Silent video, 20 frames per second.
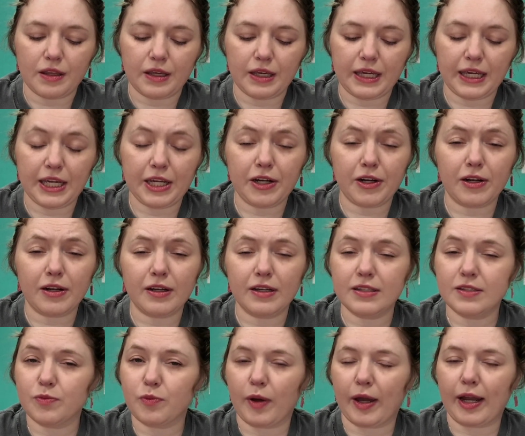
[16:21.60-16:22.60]
Here
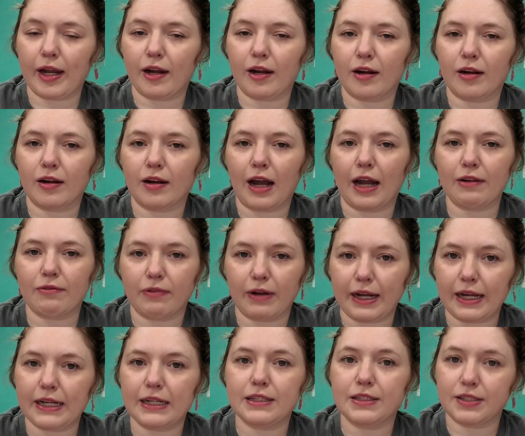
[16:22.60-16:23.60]
is where I
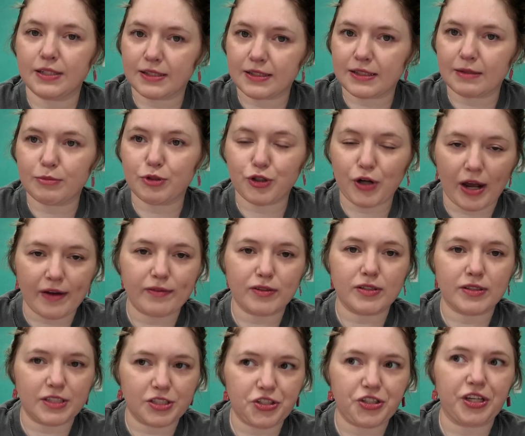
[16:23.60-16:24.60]
ran into some travel
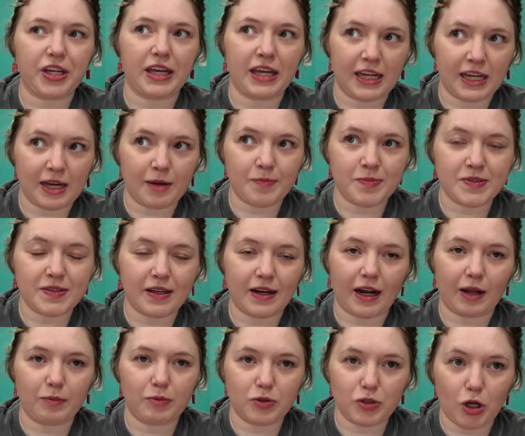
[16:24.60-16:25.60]
stitching hiccups that
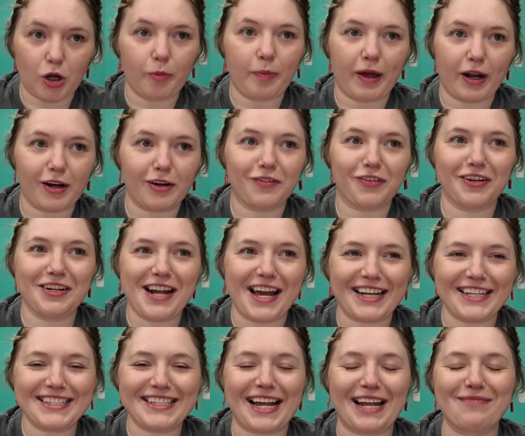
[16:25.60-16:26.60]
I will know better for
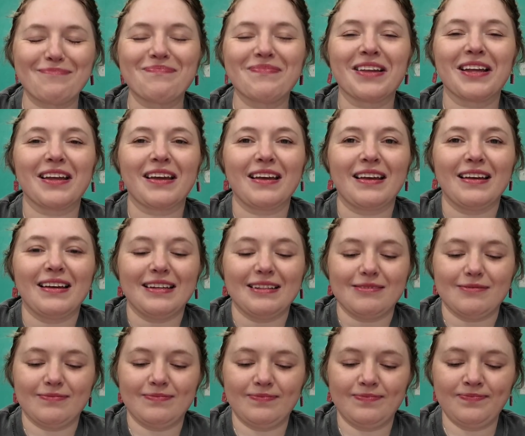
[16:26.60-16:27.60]
next time.
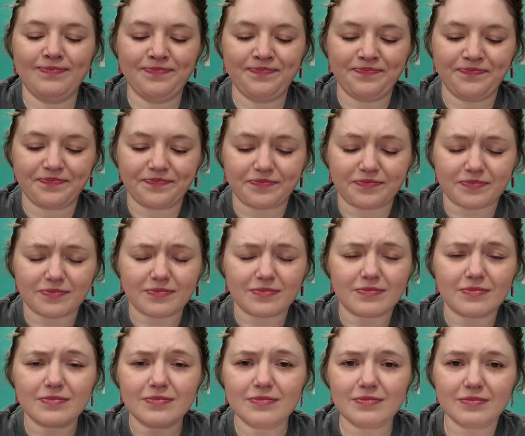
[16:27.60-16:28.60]
I'm
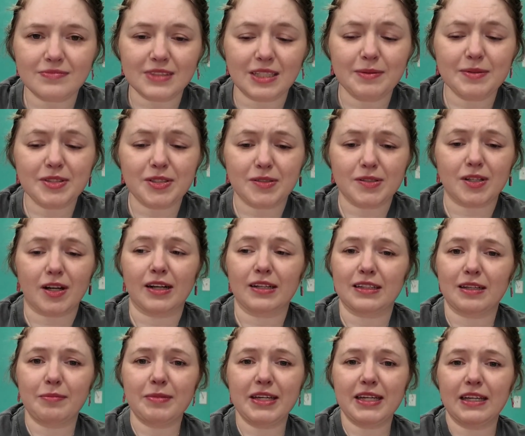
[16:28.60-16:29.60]
so sorry.
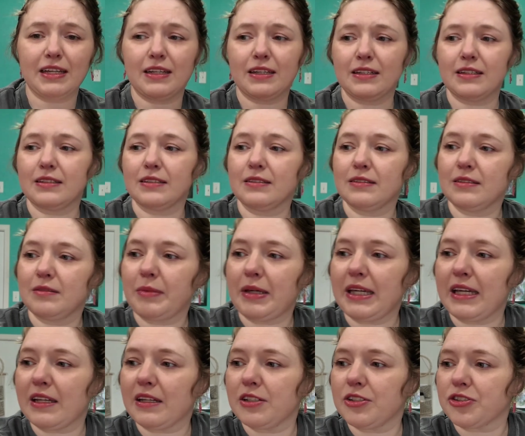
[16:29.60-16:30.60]
Let me get
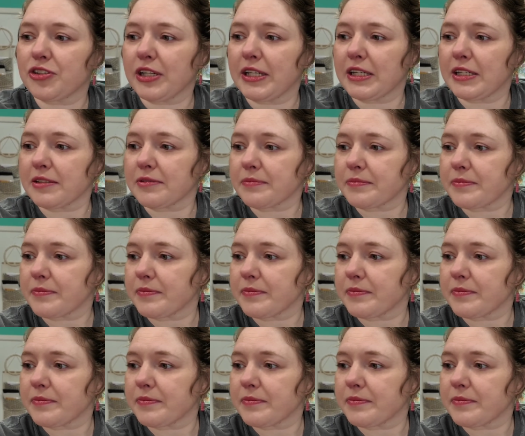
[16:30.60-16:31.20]
a drink.